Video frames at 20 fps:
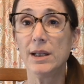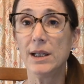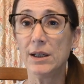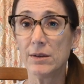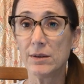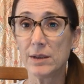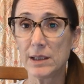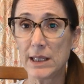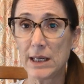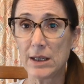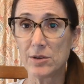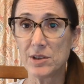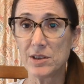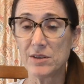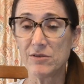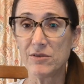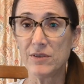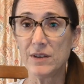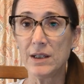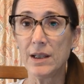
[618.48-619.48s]
You're allowed
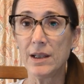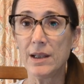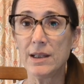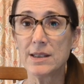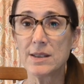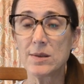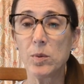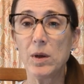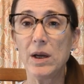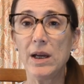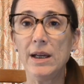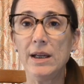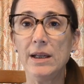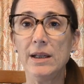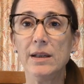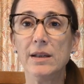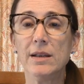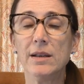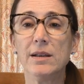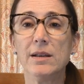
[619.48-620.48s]
to feel this
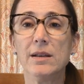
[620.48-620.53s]
way,